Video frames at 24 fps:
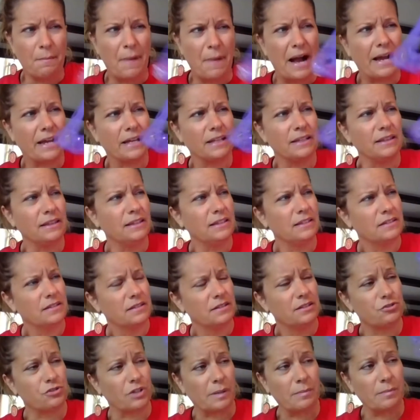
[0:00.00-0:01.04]
My
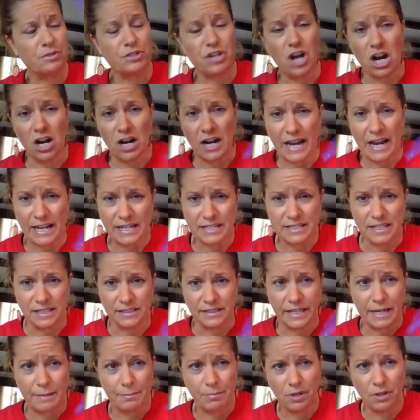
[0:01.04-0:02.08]
dream jar has
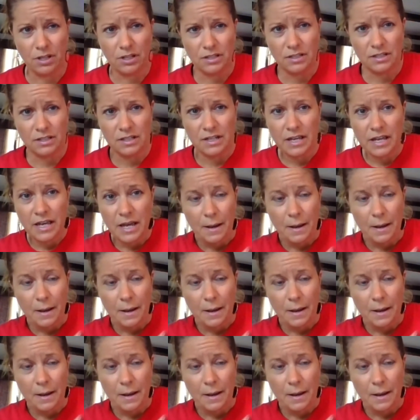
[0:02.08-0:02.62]
a label.